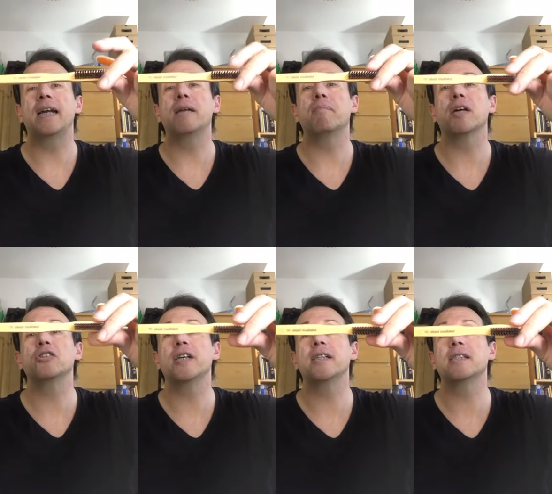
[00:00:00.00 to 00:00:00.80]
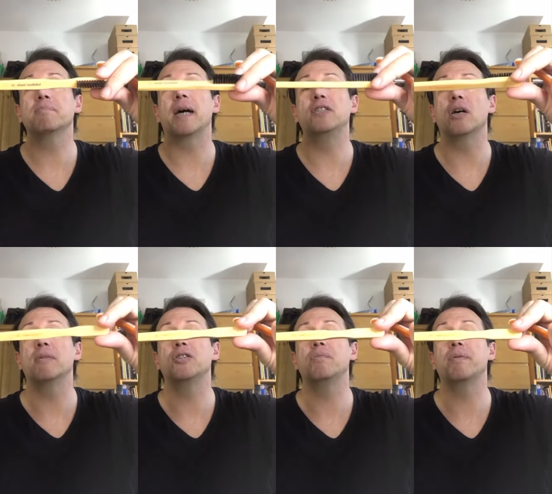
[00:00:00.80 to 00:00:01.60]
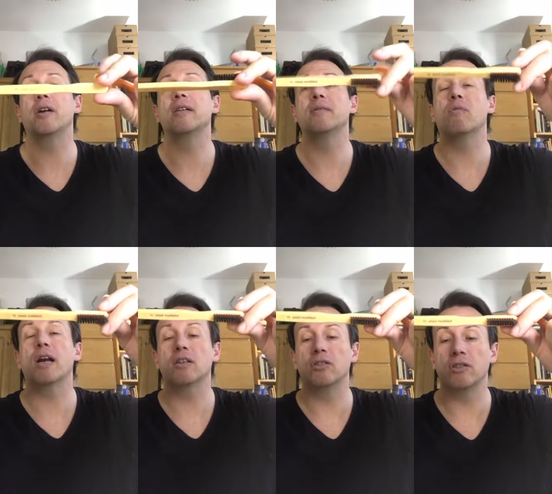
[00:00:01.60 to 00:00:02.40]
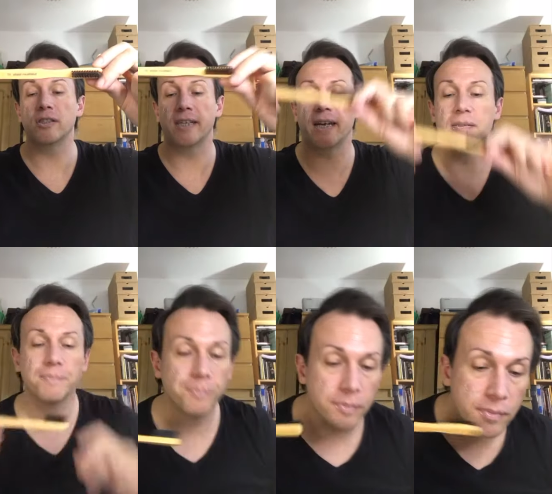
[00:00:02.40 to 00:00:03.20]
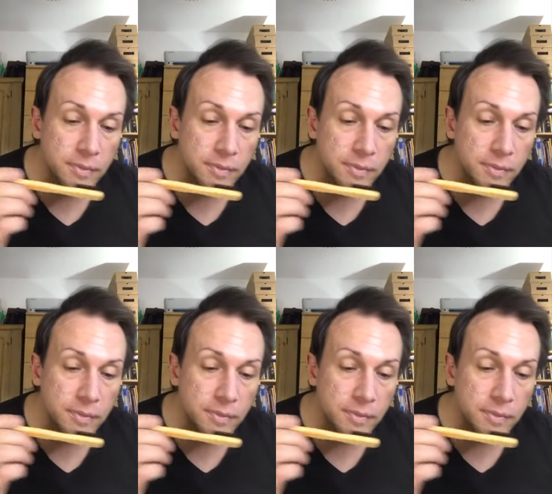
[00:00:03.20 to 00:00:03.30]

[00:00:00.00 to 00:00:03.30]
Bdellium brushes by Thomas Supernanza 110.